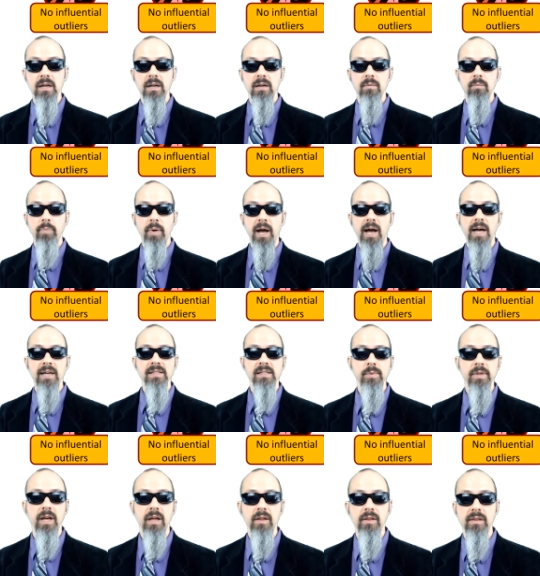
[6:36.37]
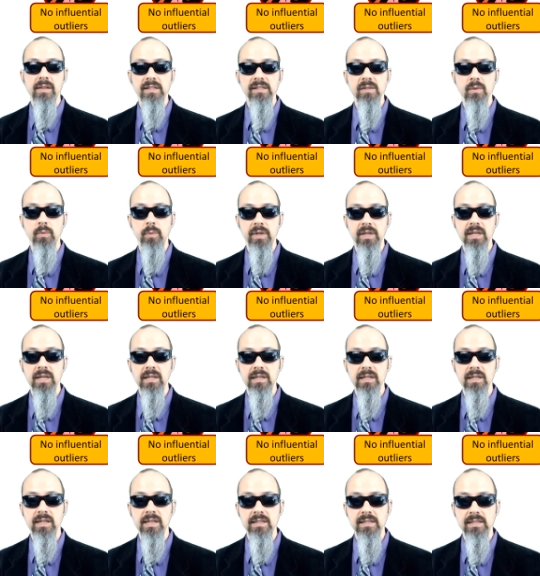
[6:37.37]
possibly other things that we need to
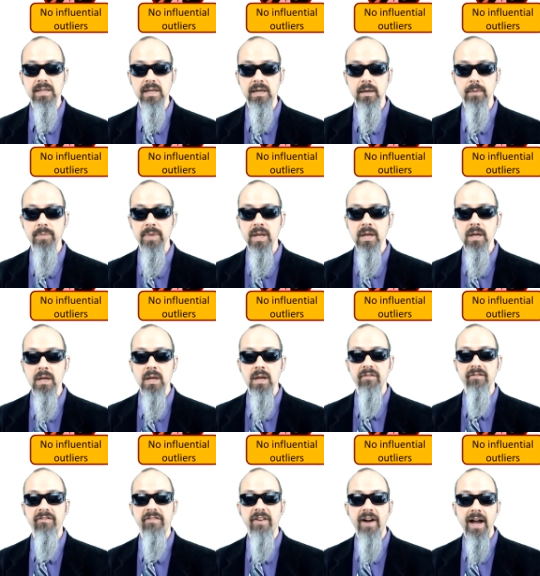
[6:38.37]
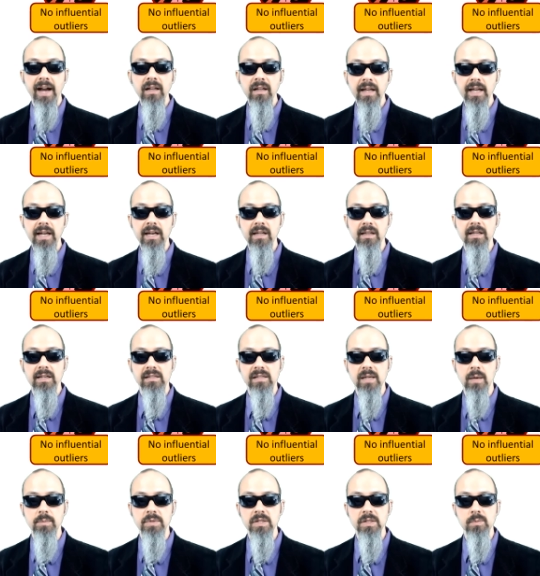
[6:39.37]
consider. Violating the
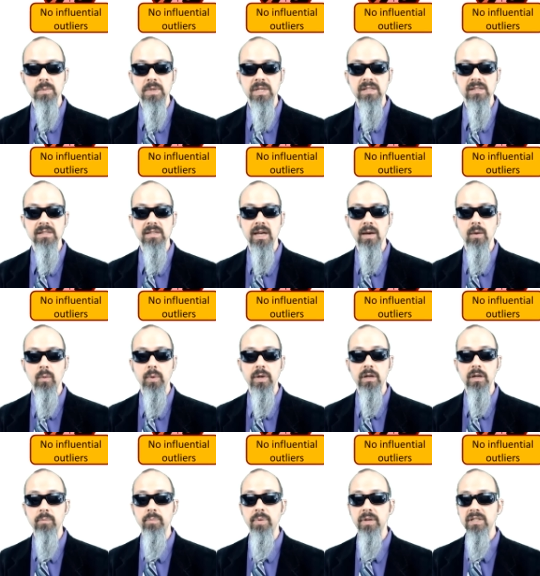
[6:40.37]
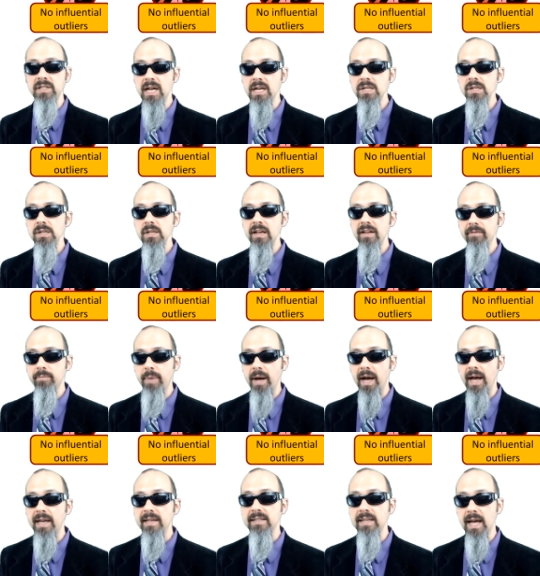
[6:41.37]
assumptions means that we could potentially have
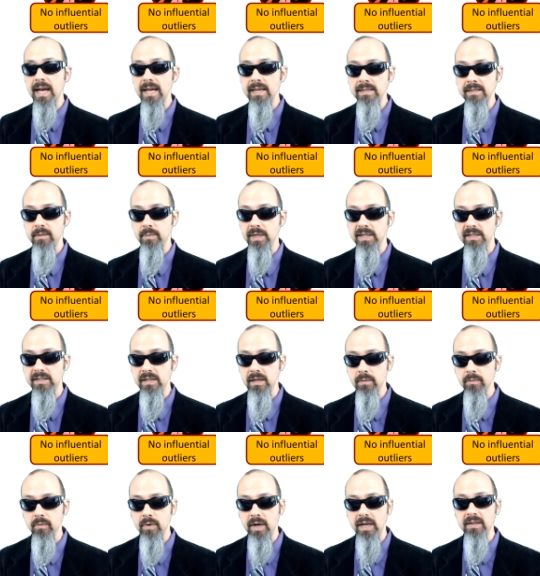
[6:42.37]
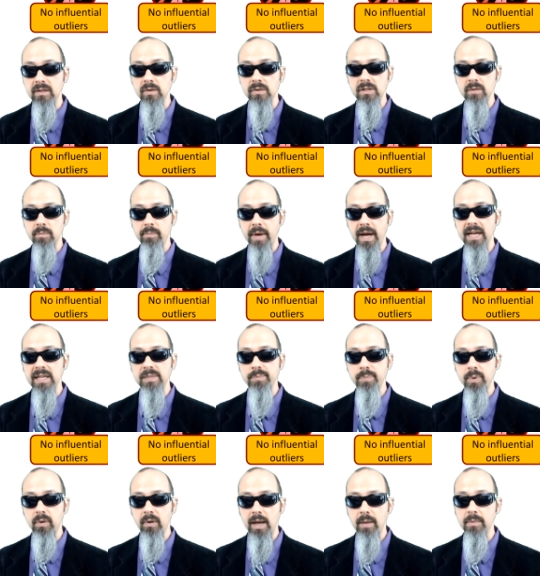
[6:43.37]
biased estimates here, right? Those are biased
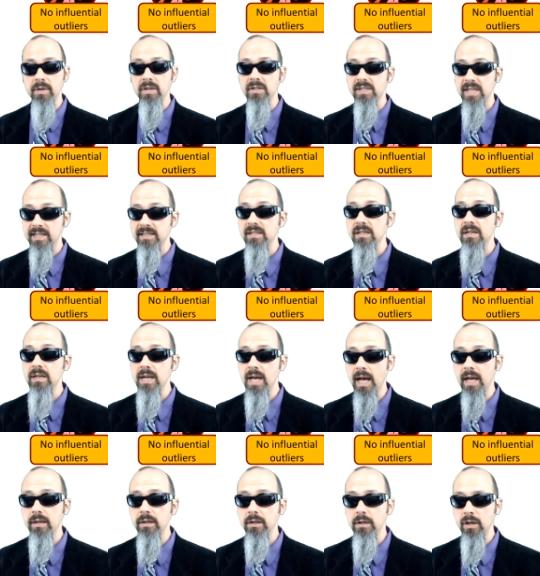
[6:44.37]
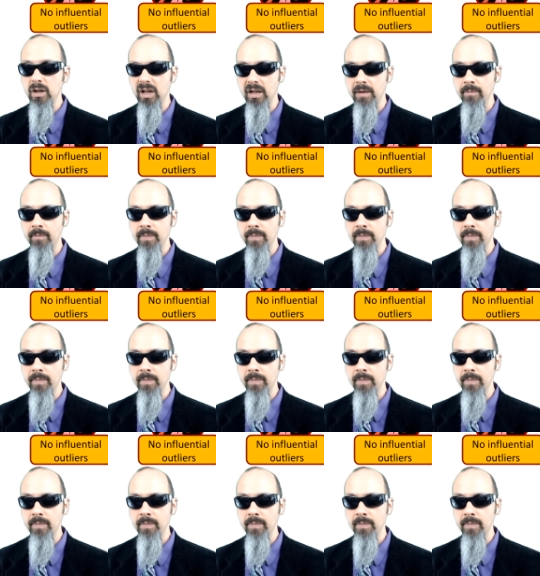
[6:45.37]
parameters. That's not good.